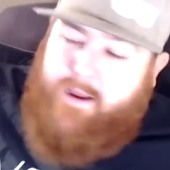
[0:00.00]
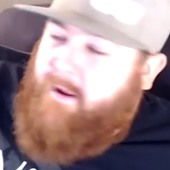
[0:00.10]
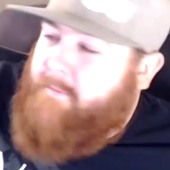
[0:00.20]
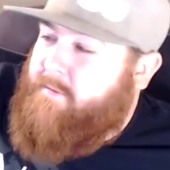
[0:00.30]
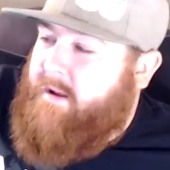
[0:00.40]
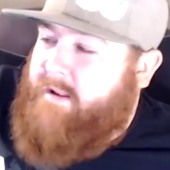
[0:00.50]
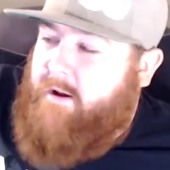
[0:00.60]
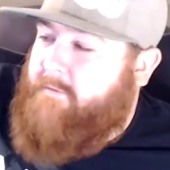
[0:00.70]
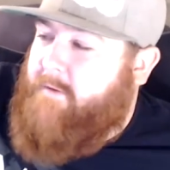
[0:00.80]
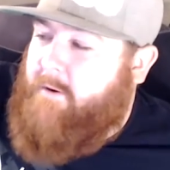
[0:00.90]
upside
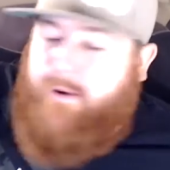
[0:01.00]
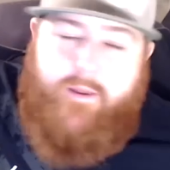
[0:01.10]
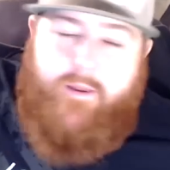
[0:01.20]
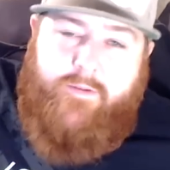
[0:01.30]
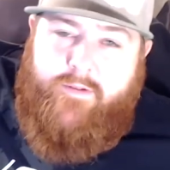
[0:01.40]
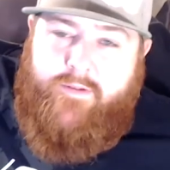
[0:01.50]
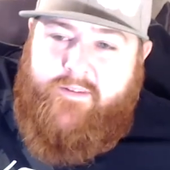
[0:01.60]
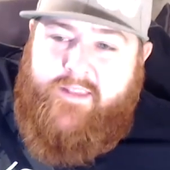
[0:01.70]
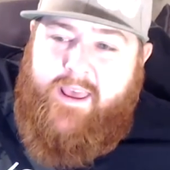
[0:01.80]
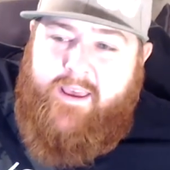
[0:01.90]
down if I want. This
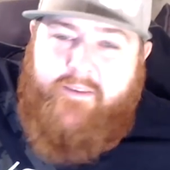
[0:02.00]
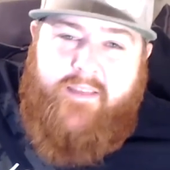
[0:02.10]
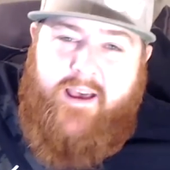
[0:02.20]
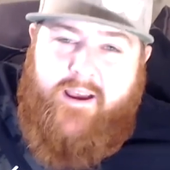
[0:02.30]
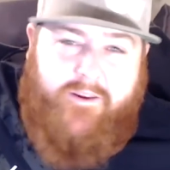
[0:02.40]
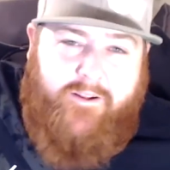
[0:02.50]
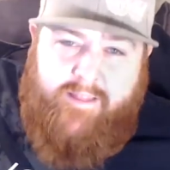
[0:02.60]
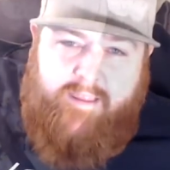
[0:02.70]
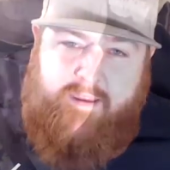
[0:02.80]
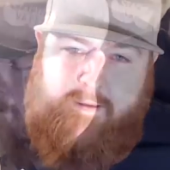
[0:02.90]
tank is not going to
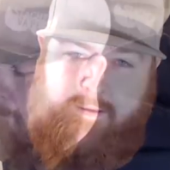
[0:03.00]
leak.